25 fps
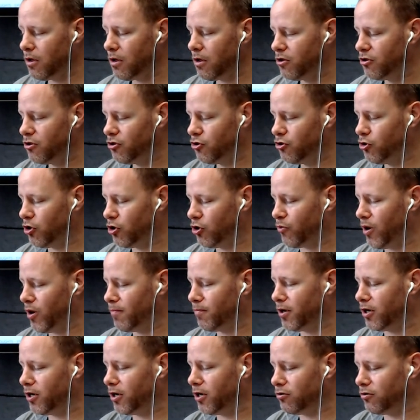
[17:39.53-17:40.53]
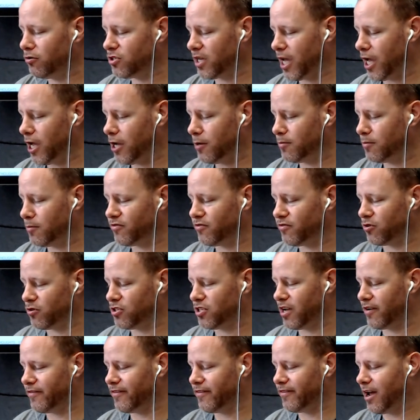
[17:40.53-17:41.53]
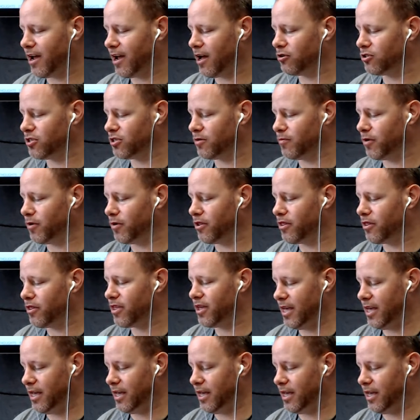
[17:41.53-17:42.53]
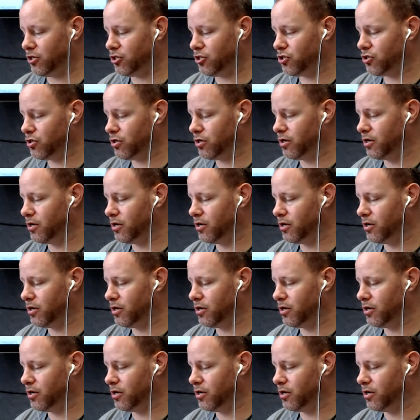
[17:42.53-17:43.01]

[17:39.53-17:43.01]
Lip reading: So you can rent bundles of games for $7 a month each.